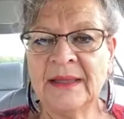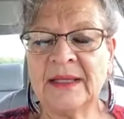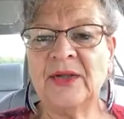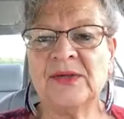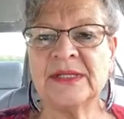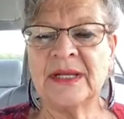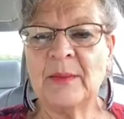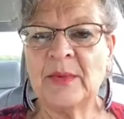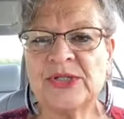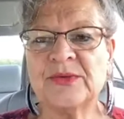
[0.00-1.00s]
Then I use the
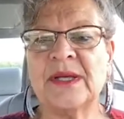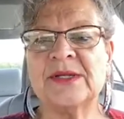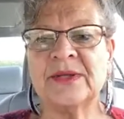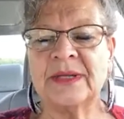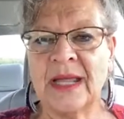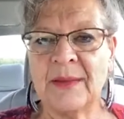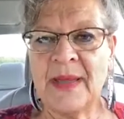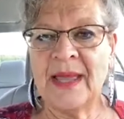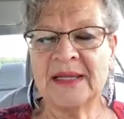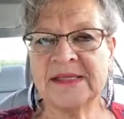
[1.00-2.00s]
night moisturizer, the night
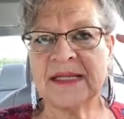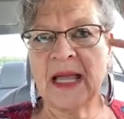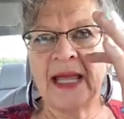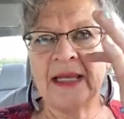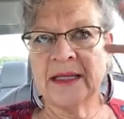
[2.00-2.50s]
mask, the